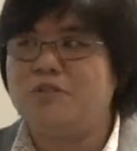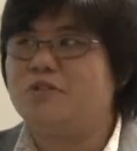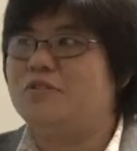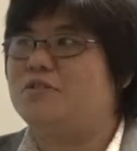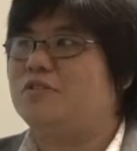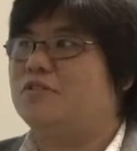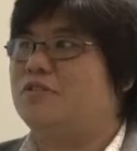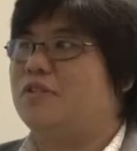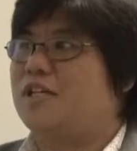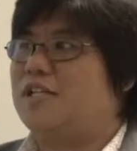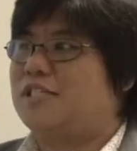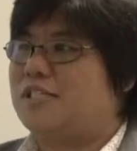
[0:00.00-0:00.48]

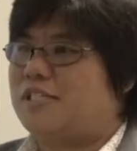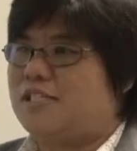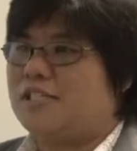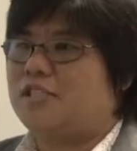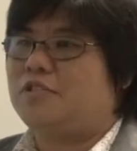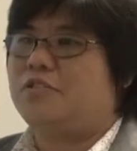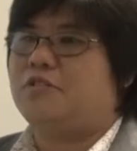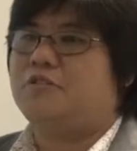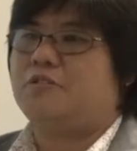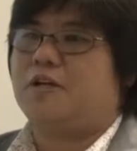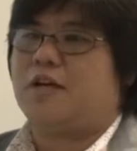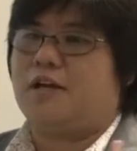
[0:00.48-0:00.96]
you, to
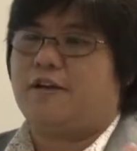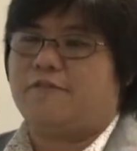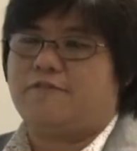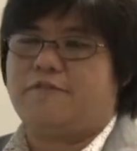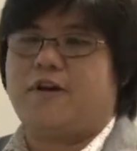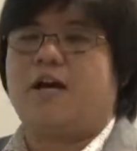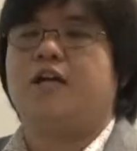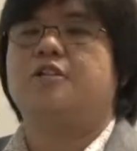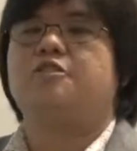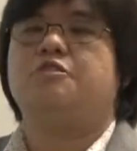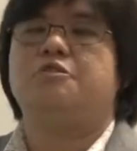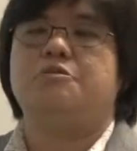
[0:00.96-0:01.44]
assist you and
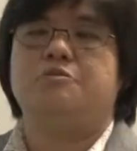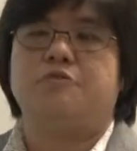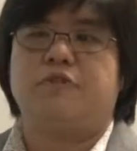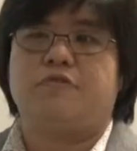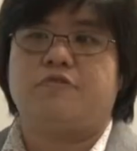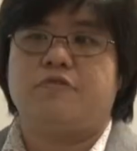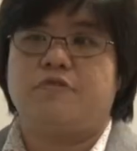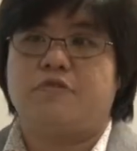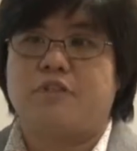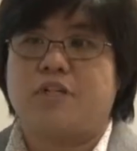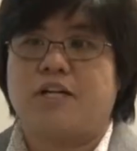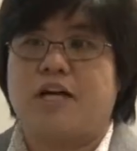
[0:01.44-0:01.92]
advise you
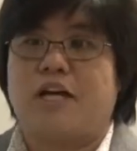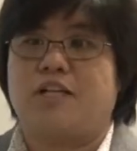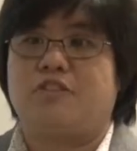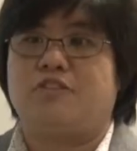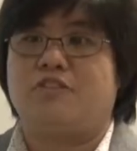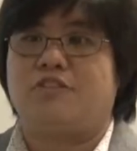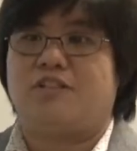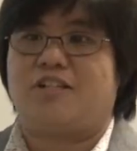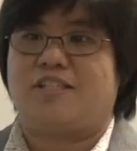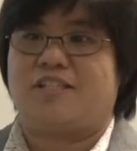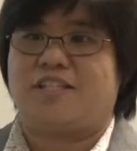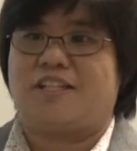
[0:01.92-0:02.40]
with regards
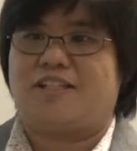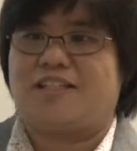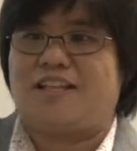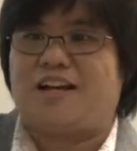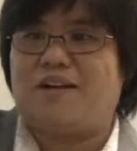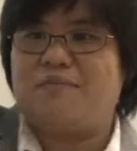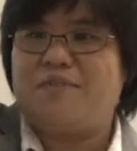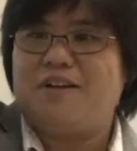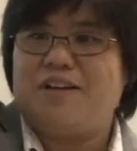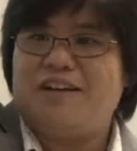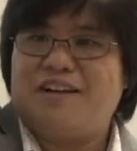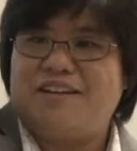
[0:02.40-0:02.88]
to your
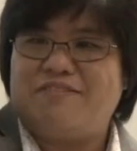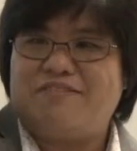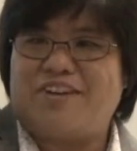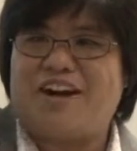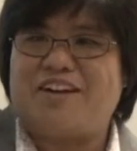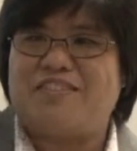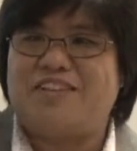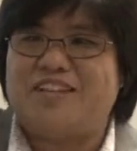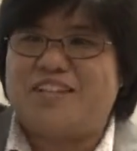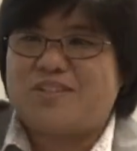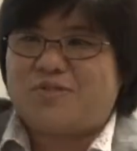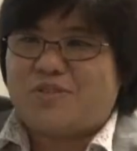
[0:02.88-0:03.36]
setup.
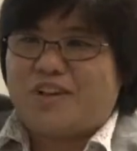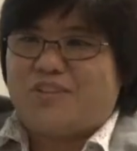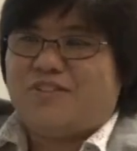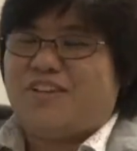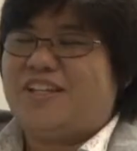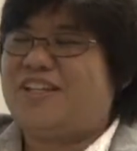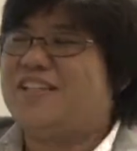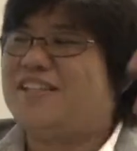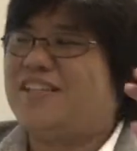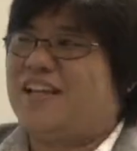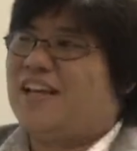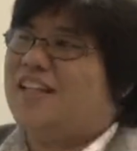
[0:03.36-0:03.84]
Farid is
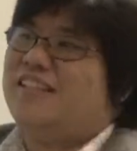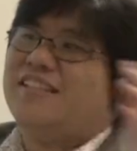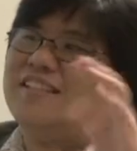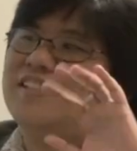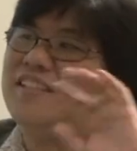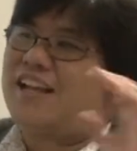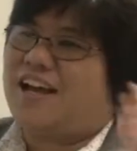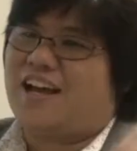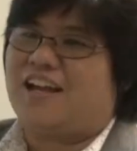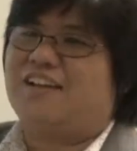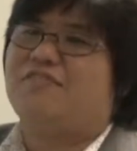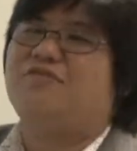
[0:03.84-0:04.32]
waving his hand, he's
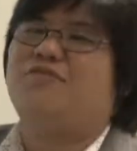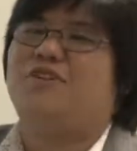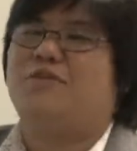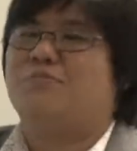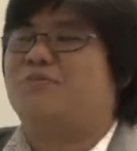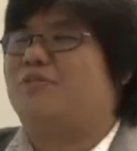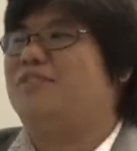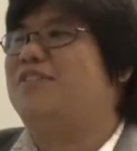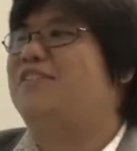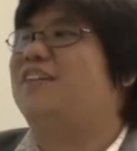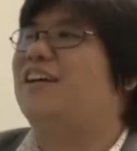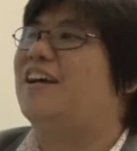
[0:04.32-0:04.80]
dying for
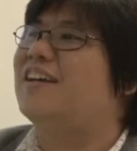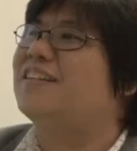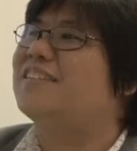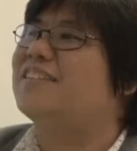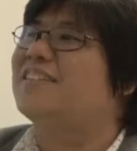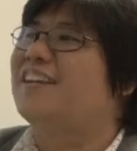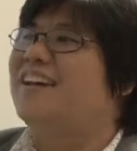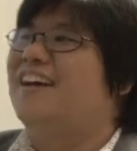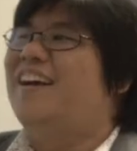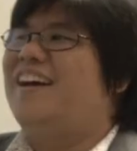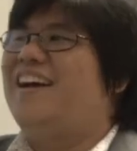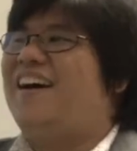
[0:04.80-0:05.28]

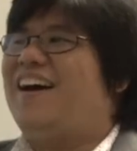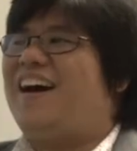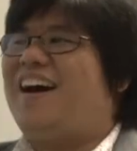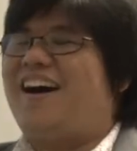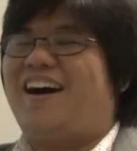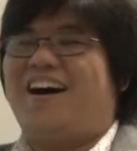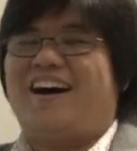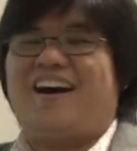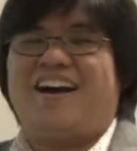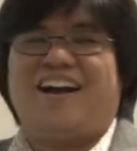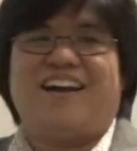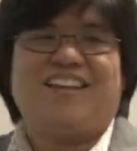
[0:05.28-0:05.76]
projects.
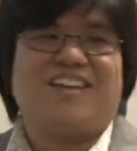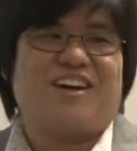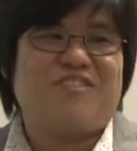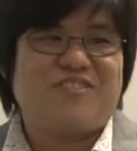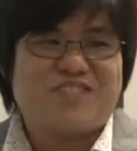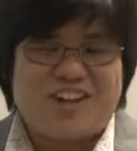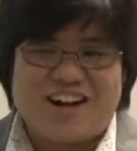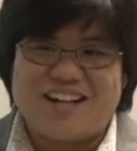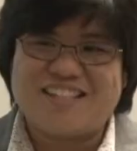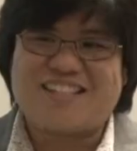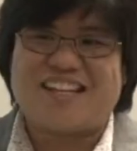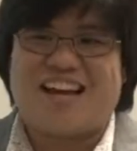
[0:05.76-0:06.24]
And
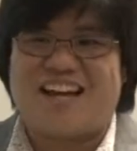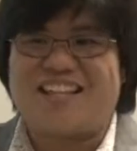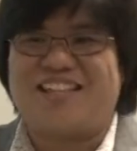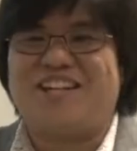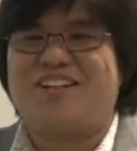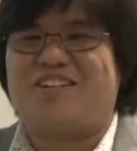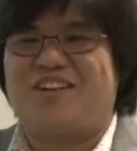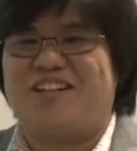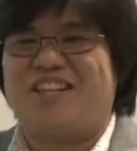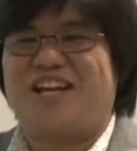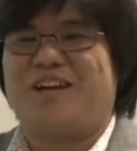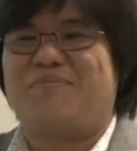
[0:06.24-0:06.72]
of course,
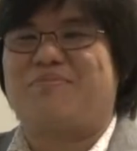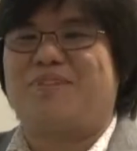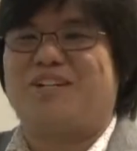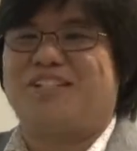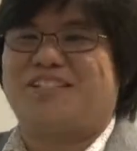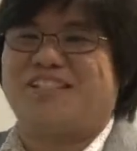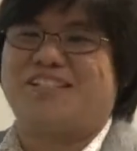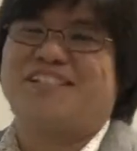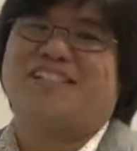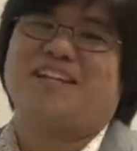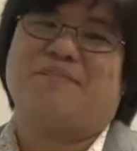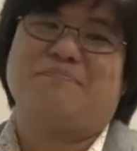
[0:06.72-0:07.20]
other
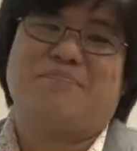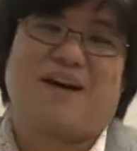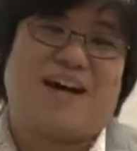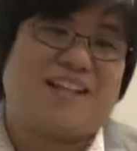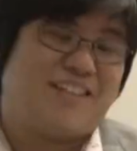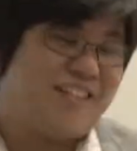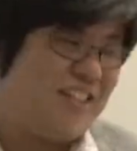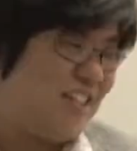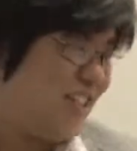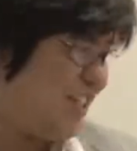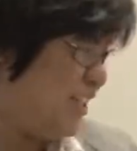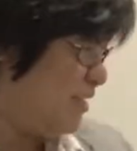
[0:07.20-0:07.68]
collaborations and
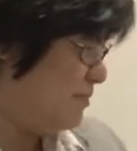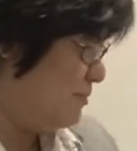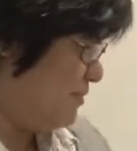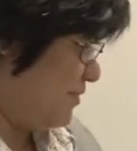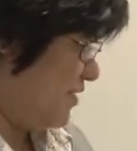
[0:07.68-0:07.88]
partnerships,